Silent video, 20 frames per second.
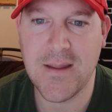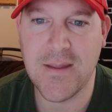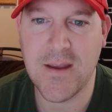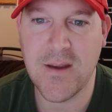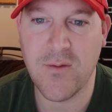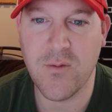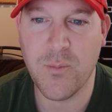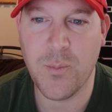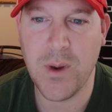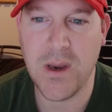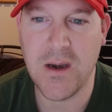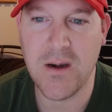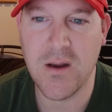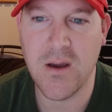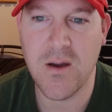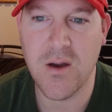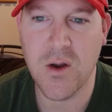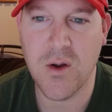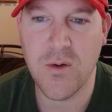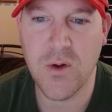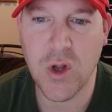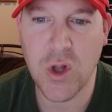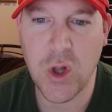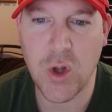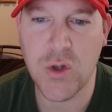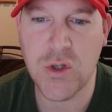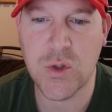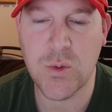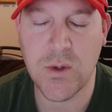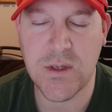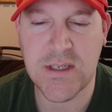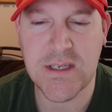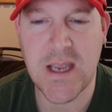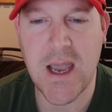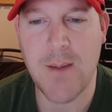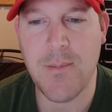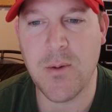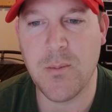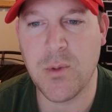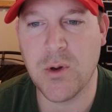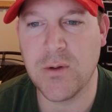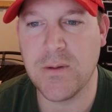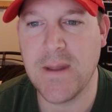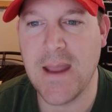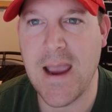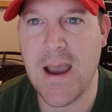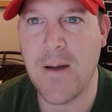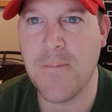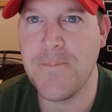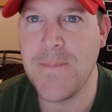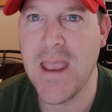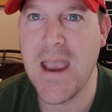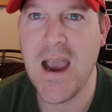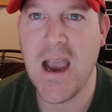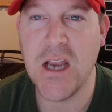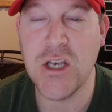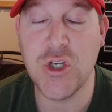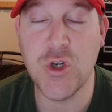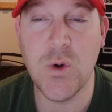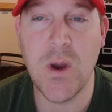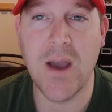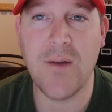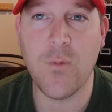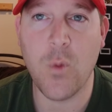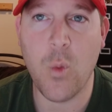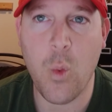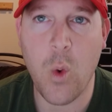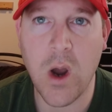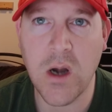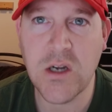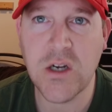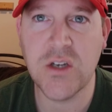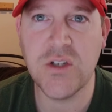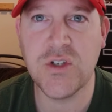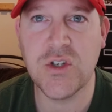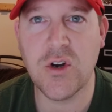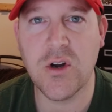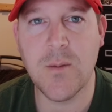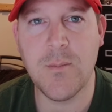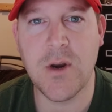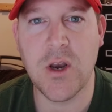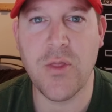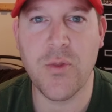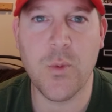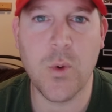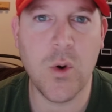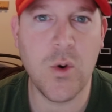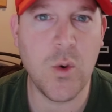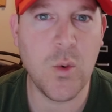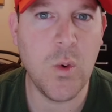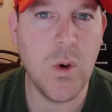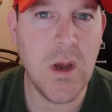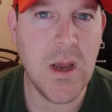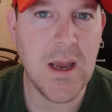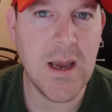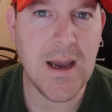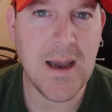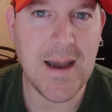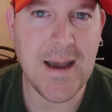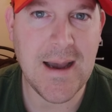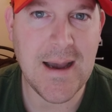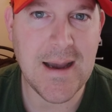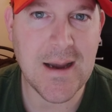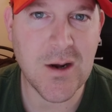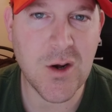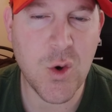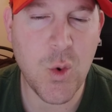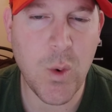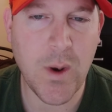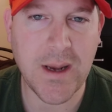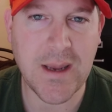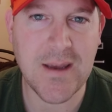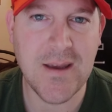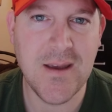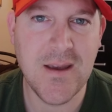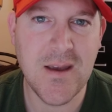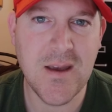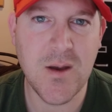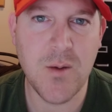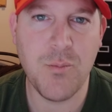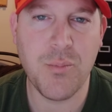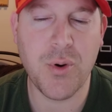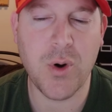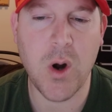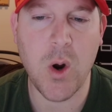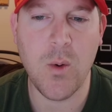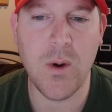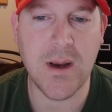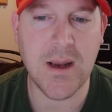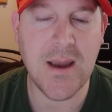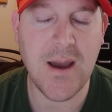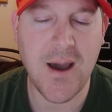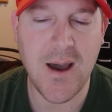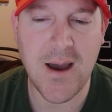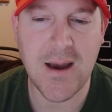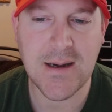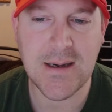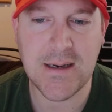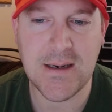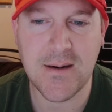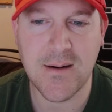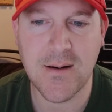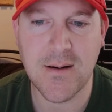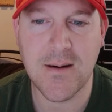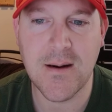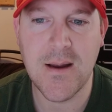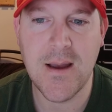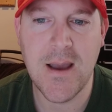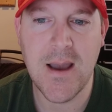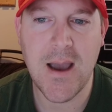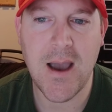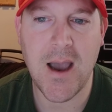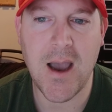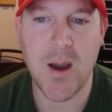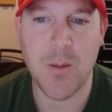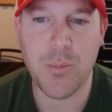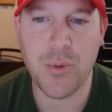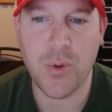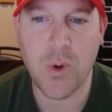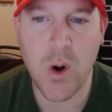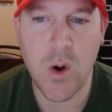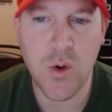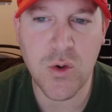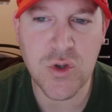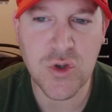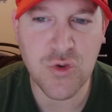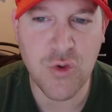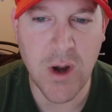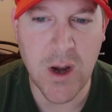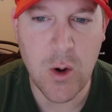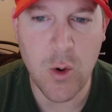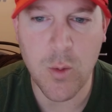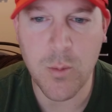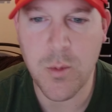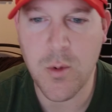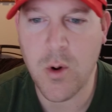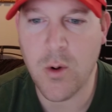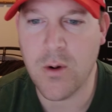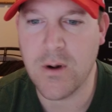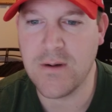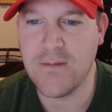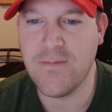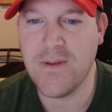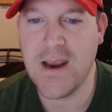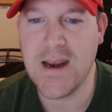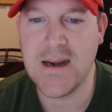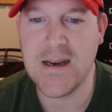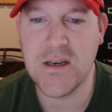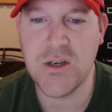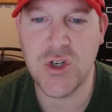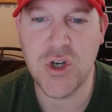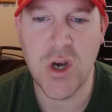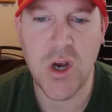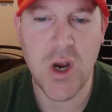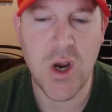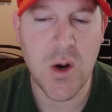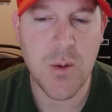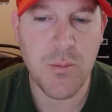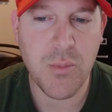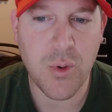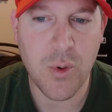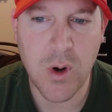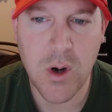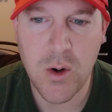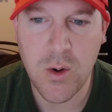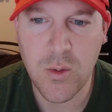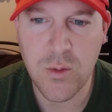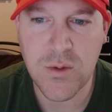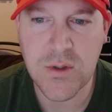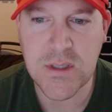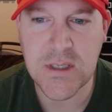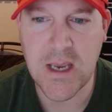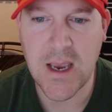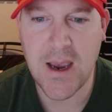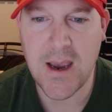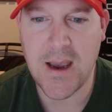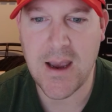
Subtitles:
They've been close to unstoppable. Now, I do have one concern. I'm going to throw a quick pro and con here. Pros, great home court advantage. Pros,